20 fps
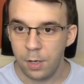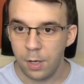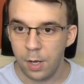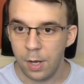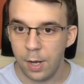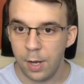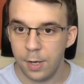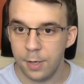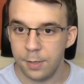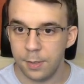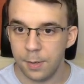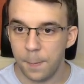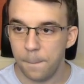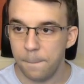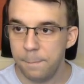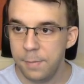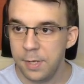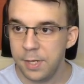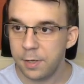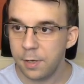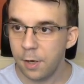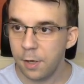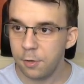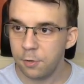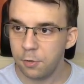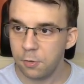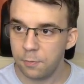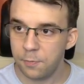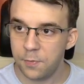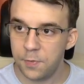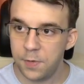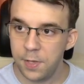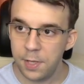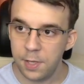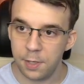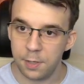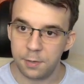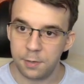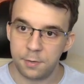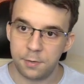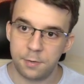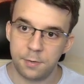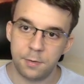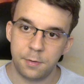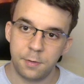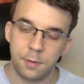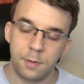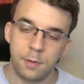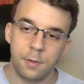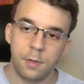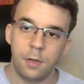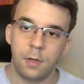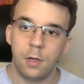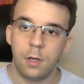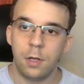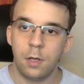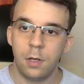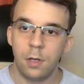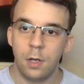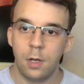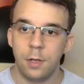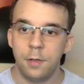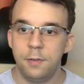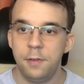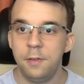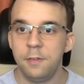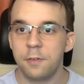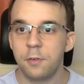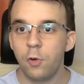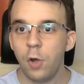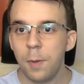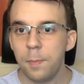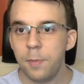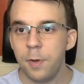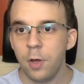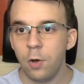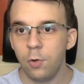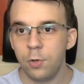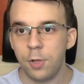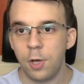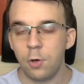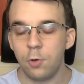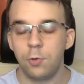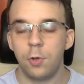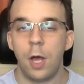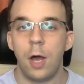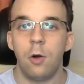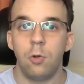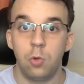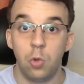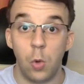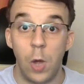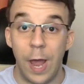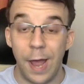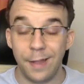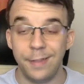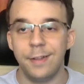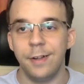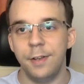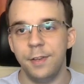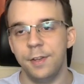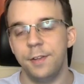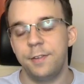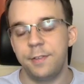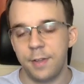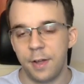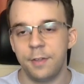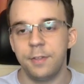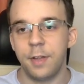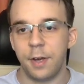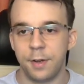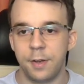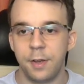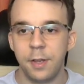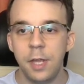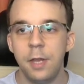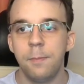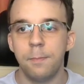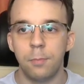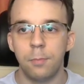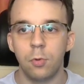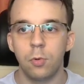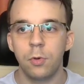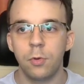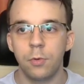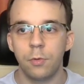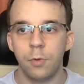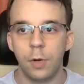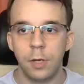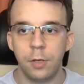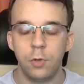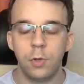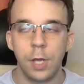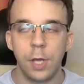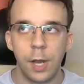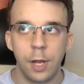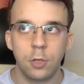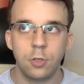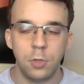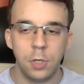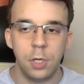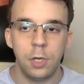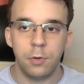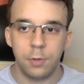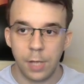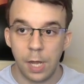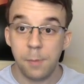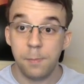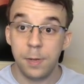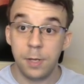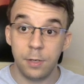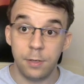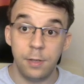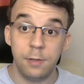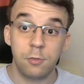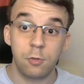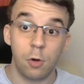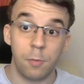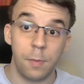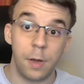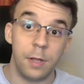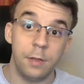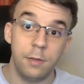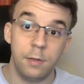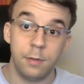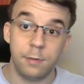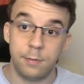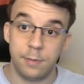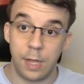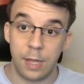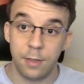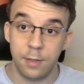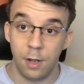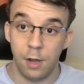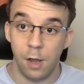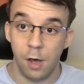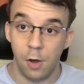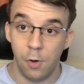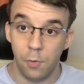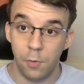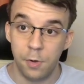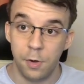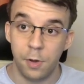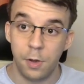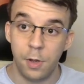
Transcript: And because of this, since grep knows how, how to handle the standard input, right? You can actually type in this command standalone.